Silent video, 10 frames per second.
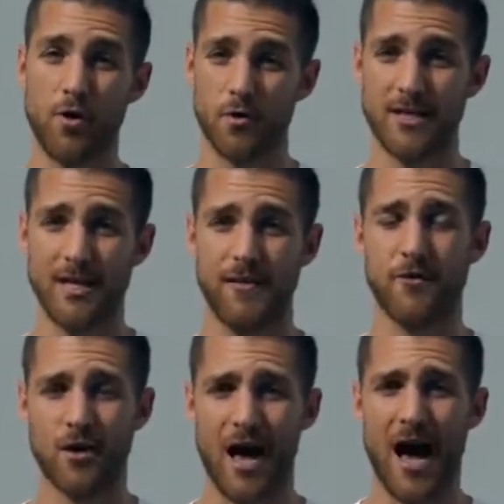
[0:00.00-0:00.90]
protein
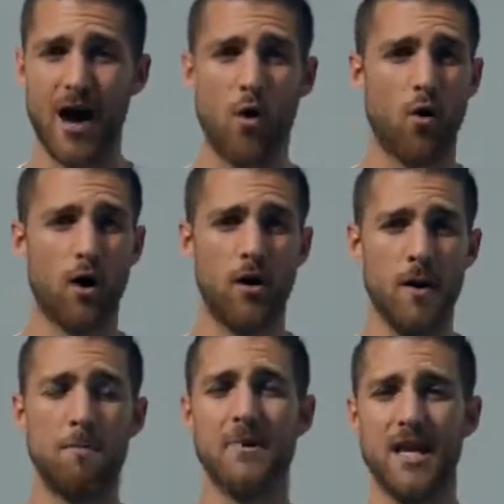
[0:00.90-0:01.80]
if you're a guy or
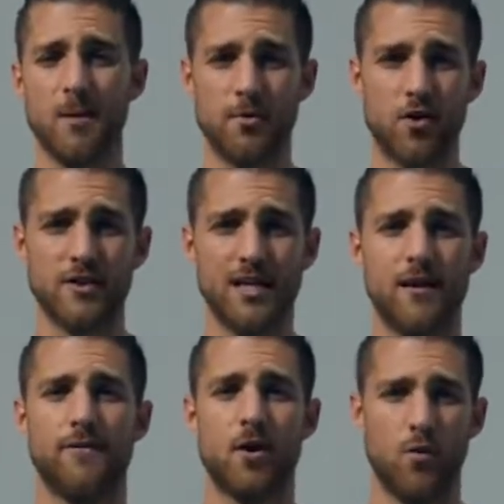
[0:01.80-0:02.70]
medium
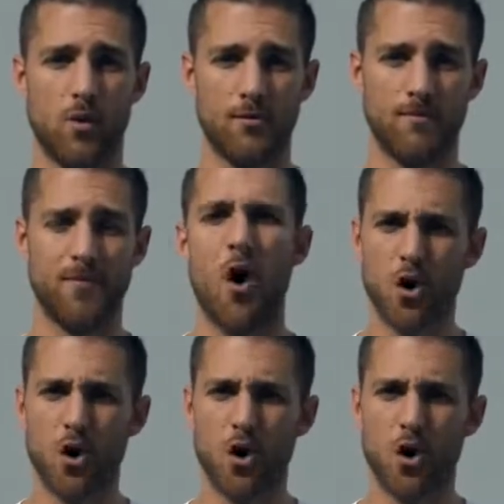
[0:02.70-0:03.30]
protein if you're a woman.